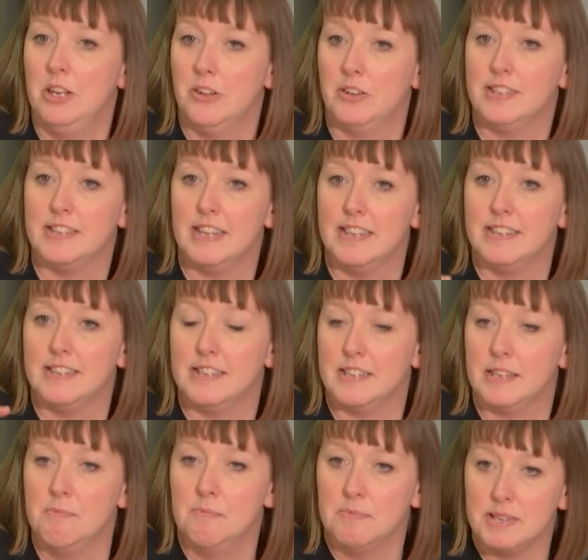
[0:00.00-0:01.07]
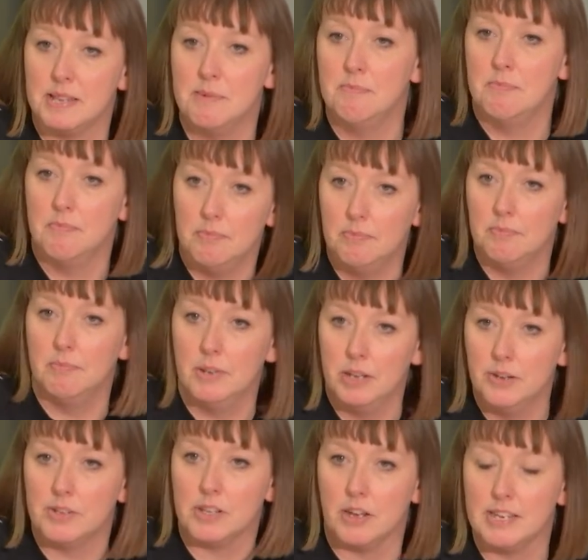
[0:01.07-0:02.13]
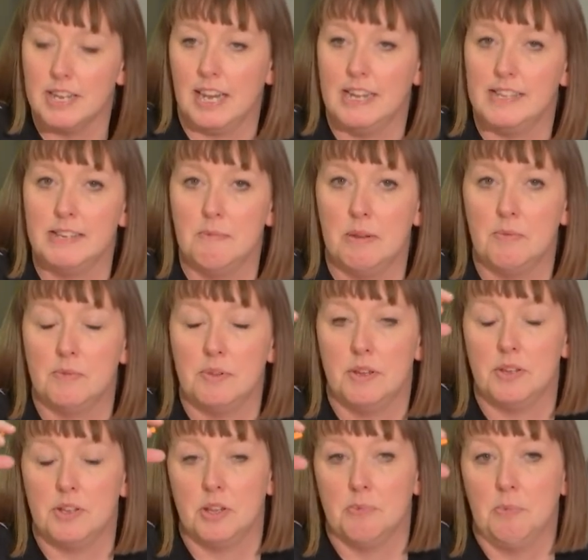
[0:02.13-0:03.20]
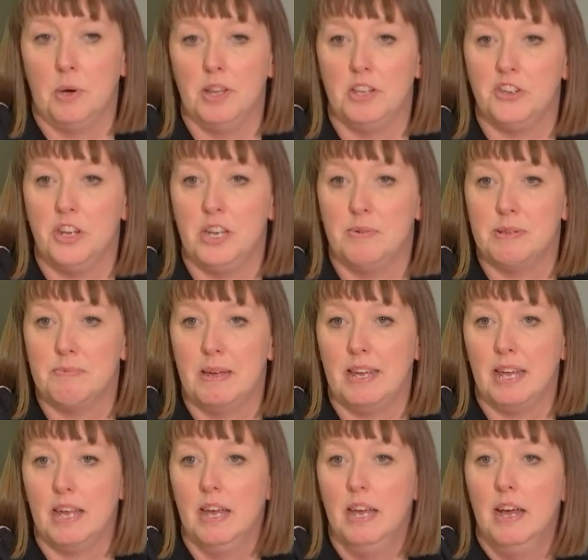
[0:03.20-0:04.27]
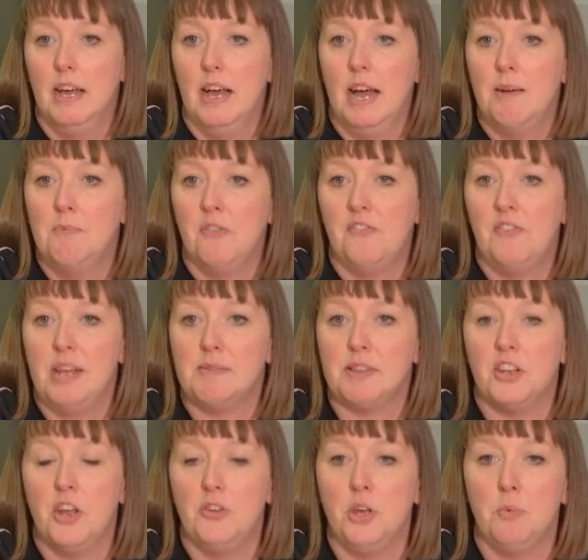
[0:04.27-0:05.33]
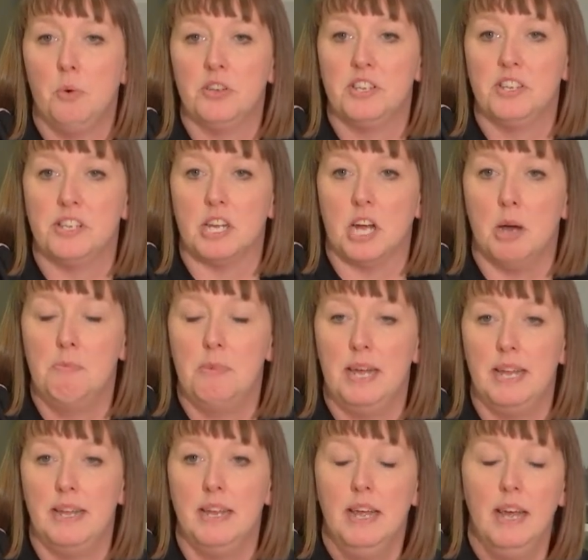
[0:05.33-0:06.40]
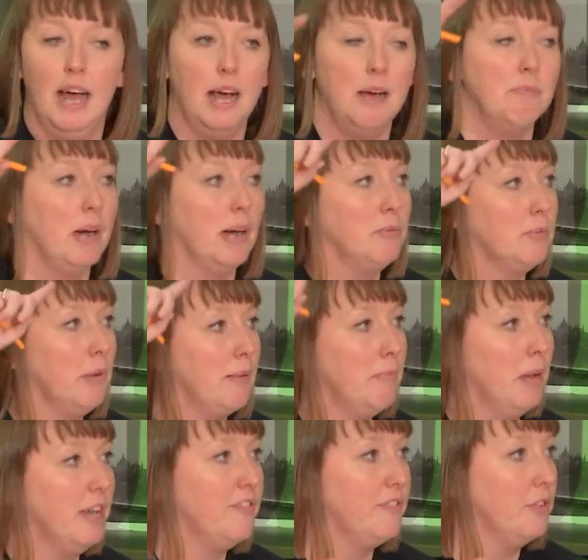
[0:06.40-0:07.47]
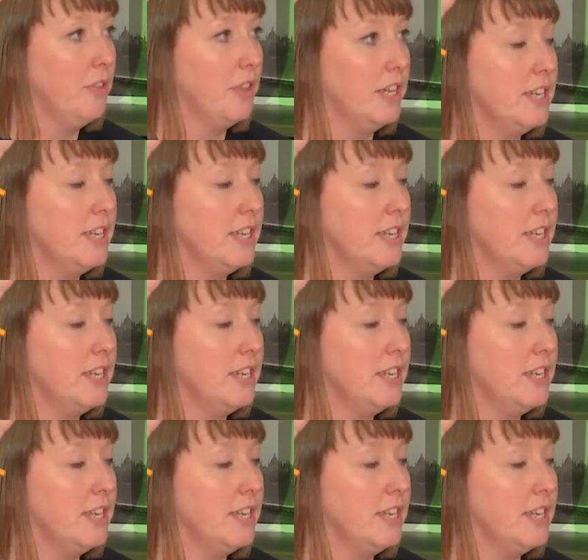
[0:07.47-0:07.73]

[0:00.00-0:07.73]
Luke. Luke's articulated similarly to the point that Julie was making. Fees, I know you wanted to come in. I'm mindful